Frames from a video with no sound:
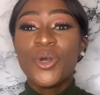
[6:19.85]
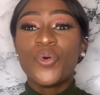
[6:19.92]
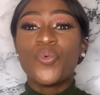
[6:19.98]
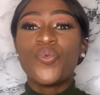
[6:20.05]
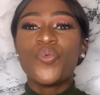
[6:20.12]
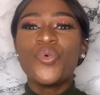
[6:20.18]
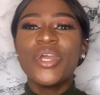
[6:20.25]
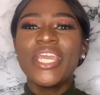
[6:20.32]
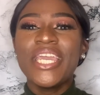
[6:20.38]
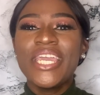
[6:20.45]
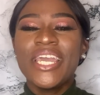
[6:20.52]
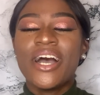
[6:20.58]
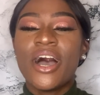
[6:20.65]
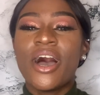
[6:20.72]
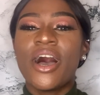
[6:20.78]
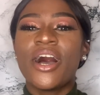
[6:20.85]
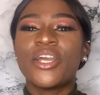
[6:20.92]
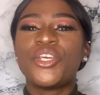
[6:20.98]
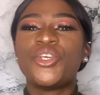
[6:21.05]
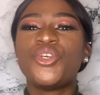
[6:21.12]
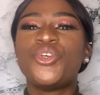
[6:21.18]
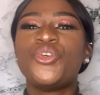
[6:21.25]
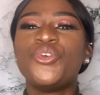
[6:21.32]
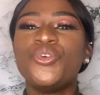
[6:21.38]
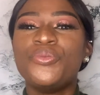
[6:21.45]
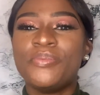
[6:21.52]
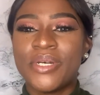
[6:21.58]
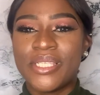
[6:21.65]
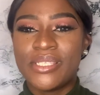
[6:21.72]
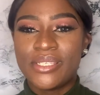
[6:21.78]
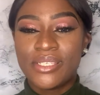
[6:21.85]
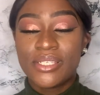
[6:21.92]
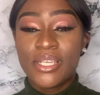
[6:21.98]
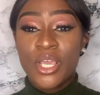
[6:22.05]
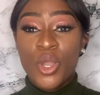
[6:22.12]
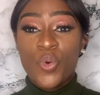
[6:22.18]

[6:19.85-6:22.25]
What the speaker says: We are humans.